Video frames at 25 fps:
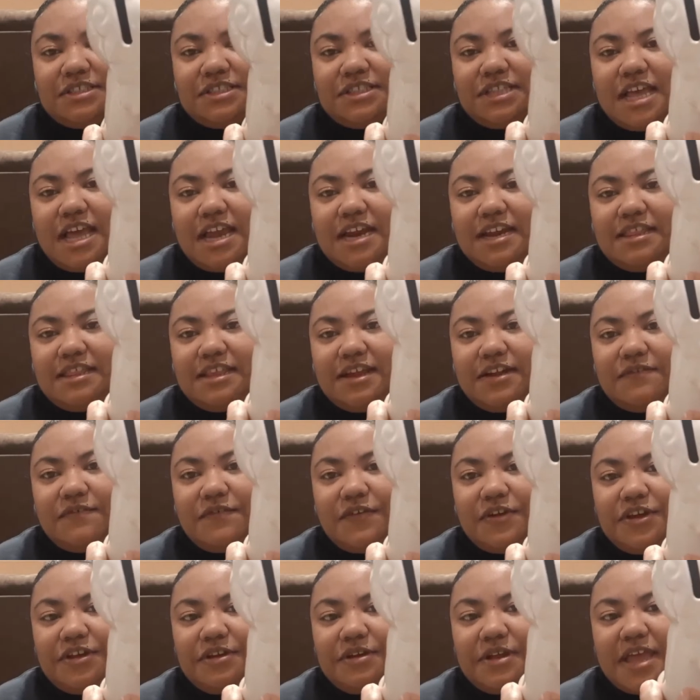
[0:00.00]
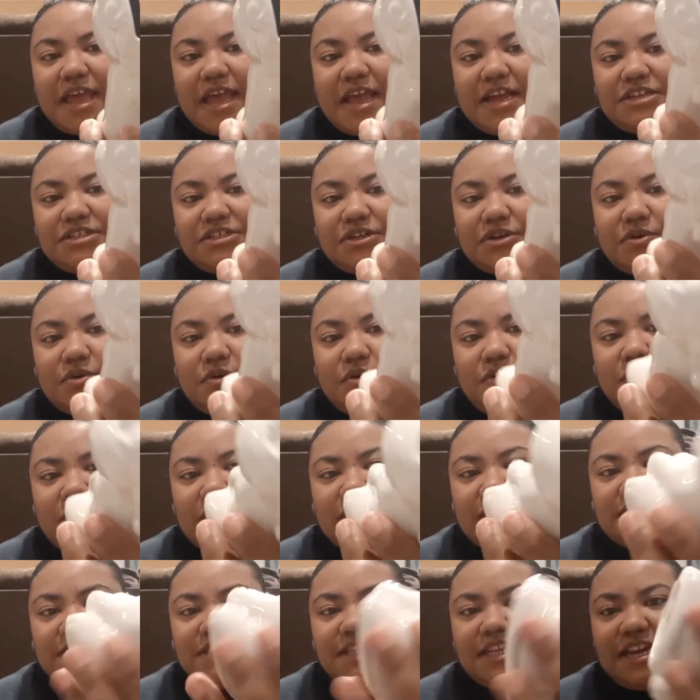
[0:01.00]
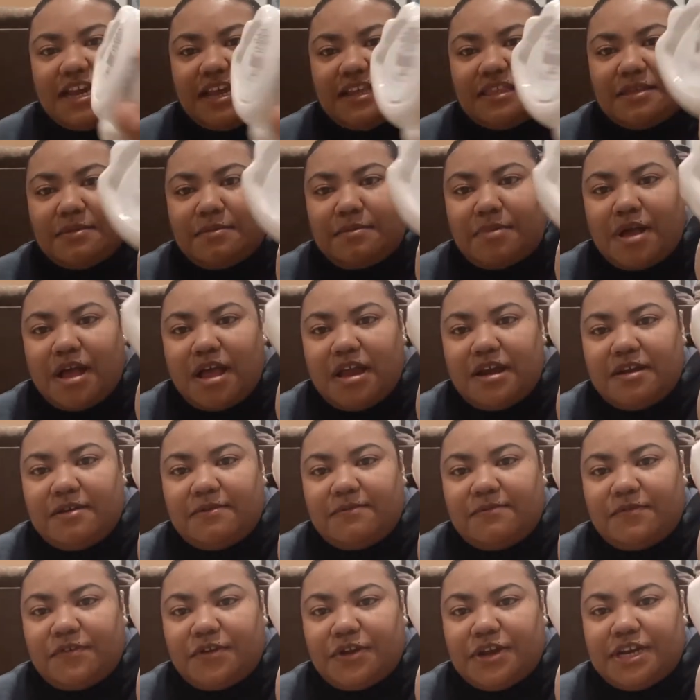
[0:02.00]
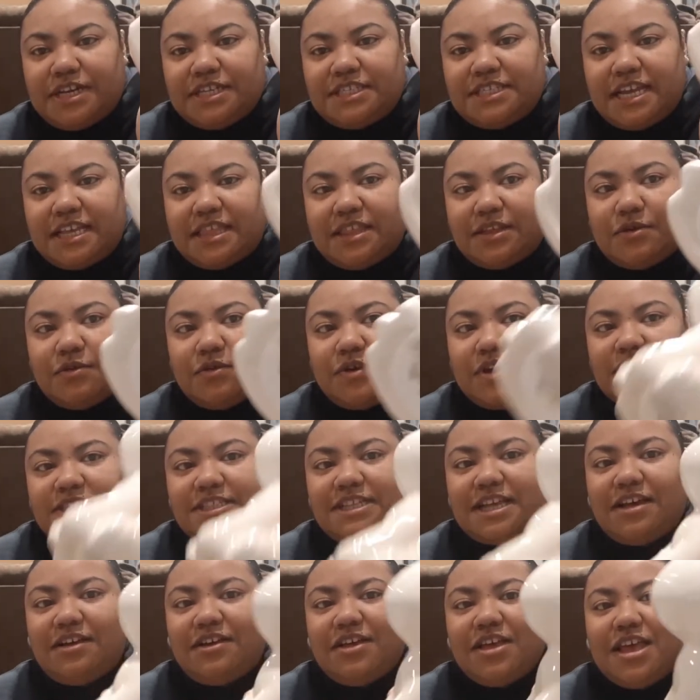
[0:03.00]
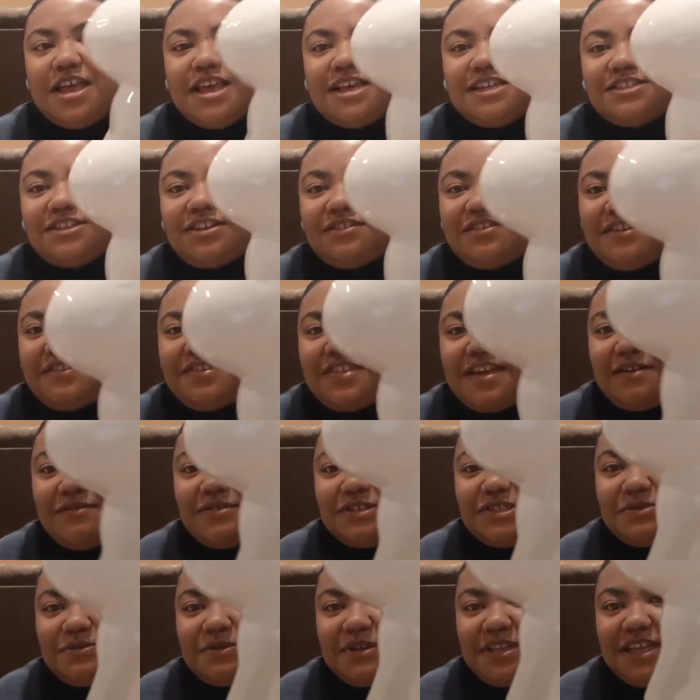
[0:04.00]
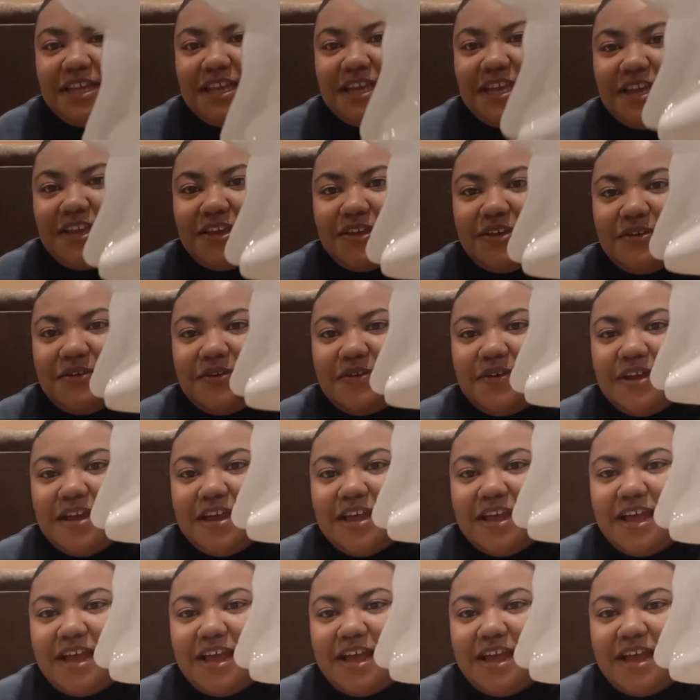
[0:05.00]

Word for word: slot in there for you to add your coins, and at the bottom for you to take the coins out. So I thought that was really cute.